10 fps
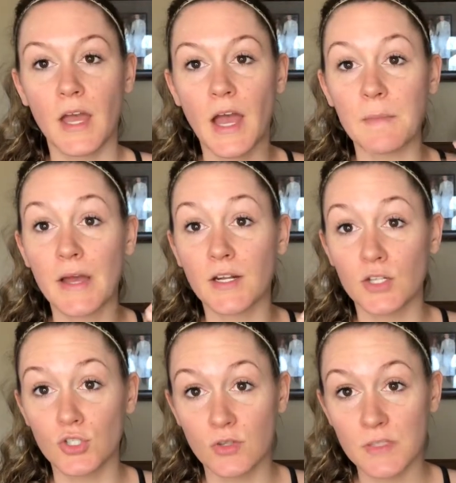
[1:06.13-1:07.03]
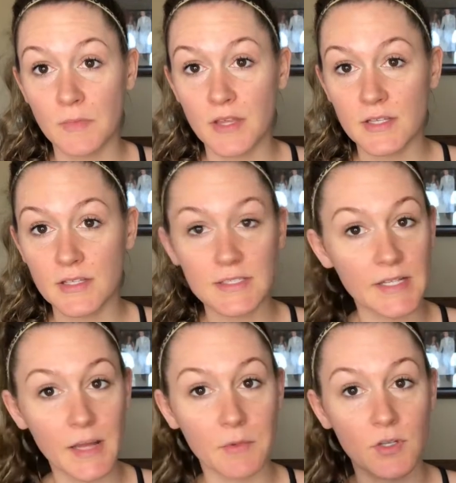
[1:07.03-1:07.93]
I'm not gonna do this method
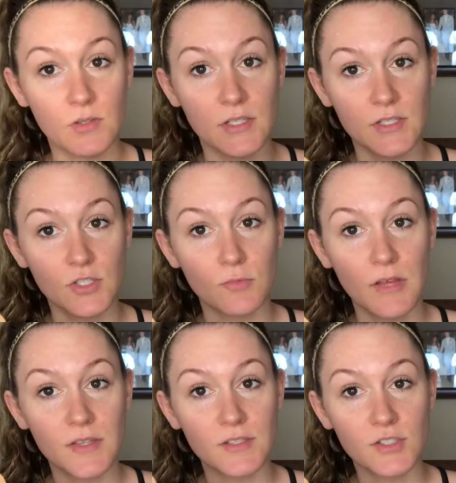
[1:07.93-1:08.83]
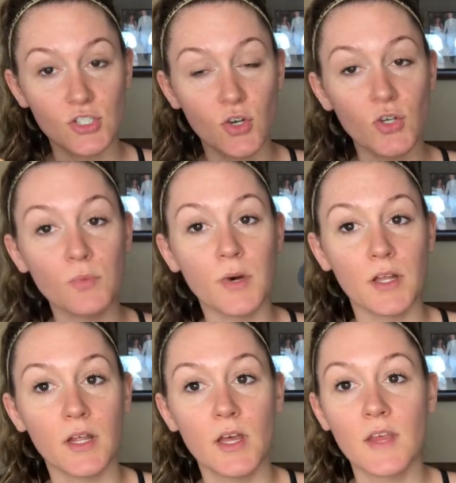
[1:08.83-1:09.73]
today. I'm gonna use these 2 methods to show you,
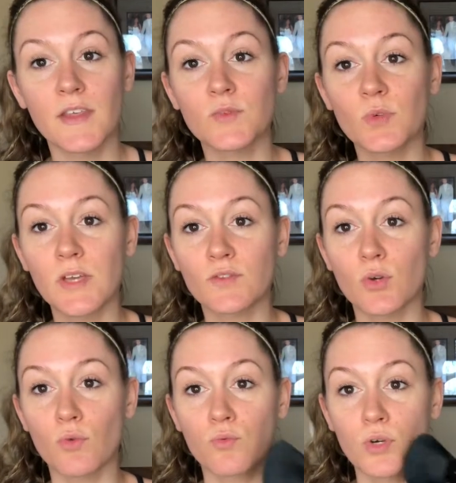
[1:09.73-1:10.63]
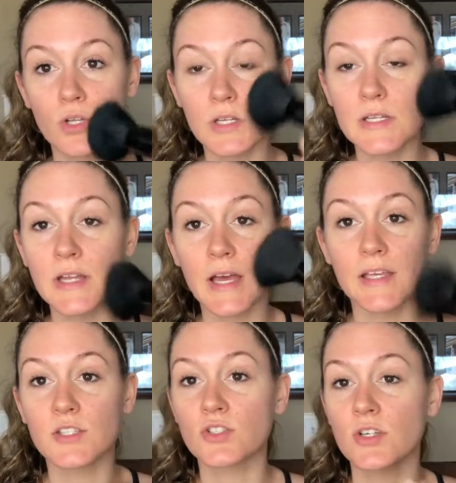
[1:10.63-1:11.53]
but this one gives you a really
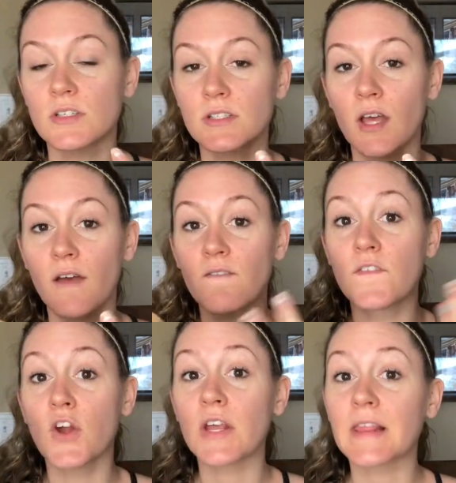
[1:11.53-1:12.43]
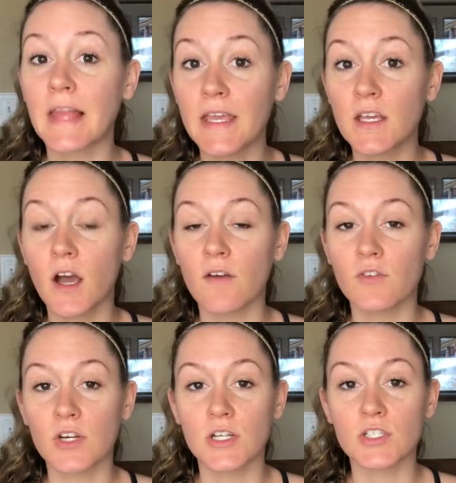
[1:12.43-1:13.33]
nice, just very light
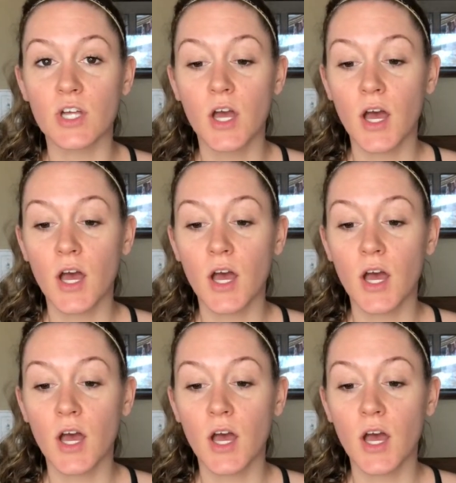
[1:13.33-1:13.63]
coverage.